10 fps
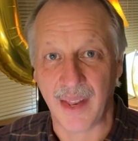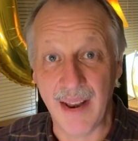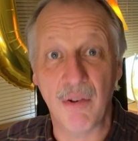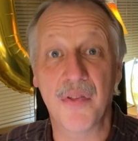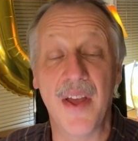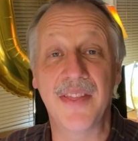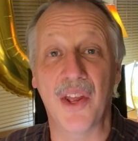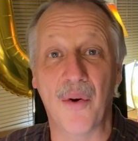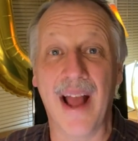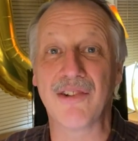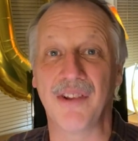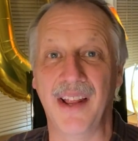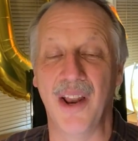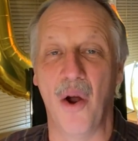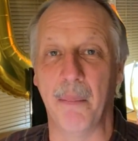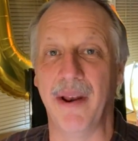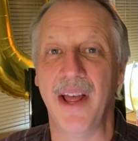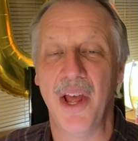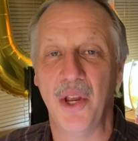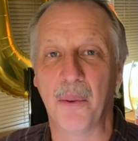never think that you're actually alone, but
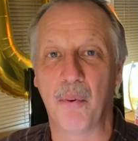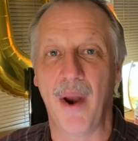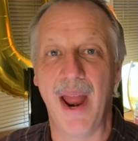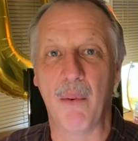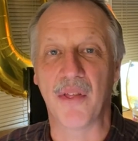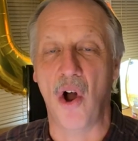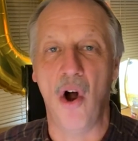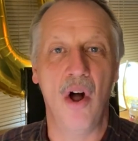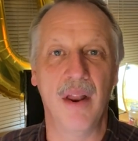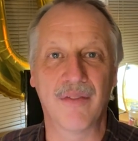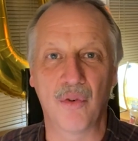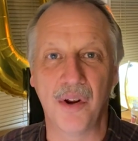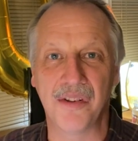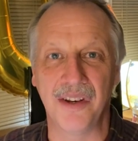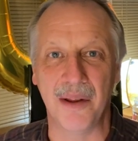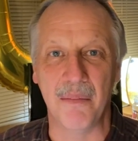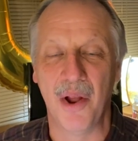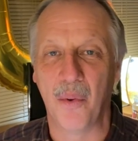you're praying with all of Christendom,